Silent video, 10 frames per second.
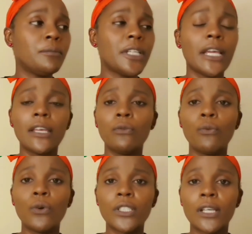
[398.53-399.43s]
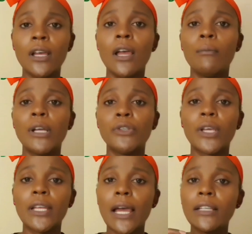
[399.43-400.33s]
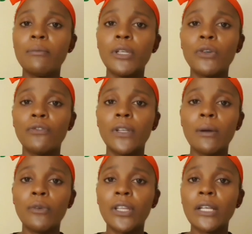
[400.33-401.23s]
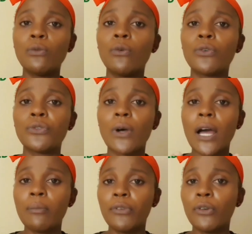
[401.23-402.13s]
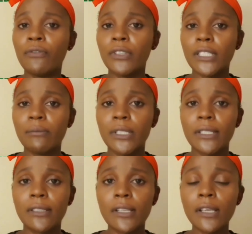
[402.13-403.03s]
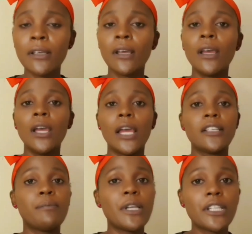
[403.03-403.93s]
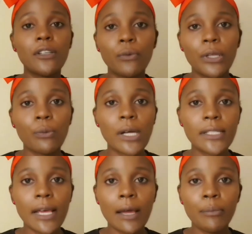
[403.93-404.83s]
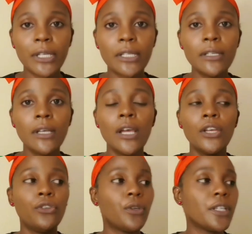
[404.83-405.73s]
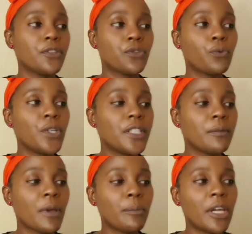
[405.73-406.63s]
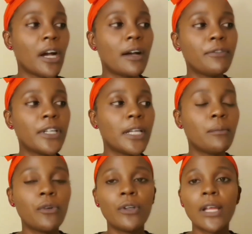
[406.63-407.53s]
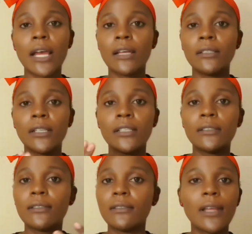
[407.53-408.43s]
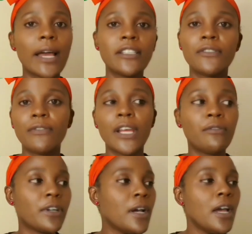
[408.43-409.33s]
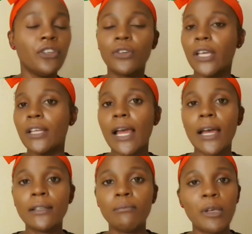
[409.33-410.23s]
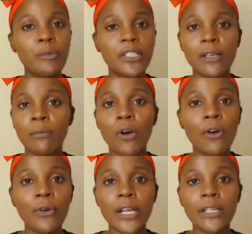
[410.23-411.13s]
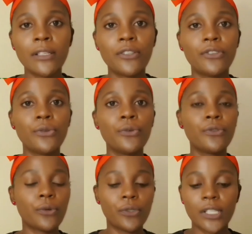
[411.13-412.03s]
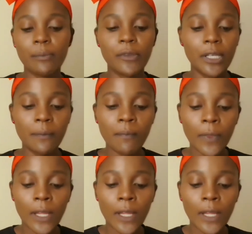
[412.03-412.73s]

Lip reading: take in water, but you can add a bit of lemon. That will also up your vitamin C, especially with what's happening. You can squeeze in maybe half a lemon and it adds flavor. You can add maybe some orange juice or something.